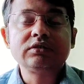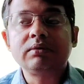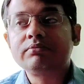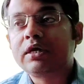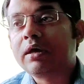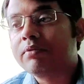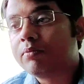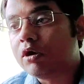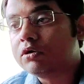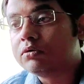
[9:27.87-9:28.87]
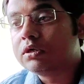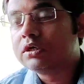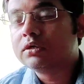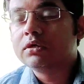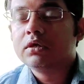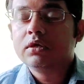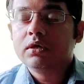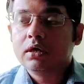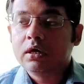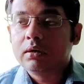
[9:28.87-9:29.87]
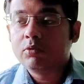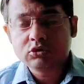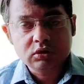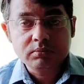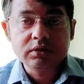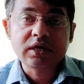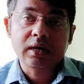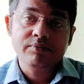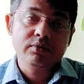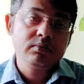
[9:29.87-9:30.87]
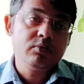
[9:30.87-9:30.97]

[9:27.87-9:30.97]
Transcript: Sometimes molecular, most of the times,